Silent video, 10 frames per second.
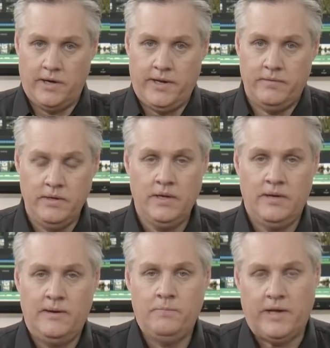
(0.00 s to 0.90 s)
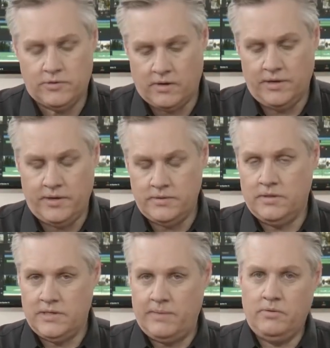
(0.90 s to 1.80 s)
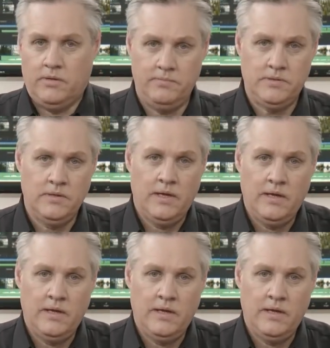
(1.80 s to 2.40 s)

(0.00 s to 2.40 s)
it out and try those example clips.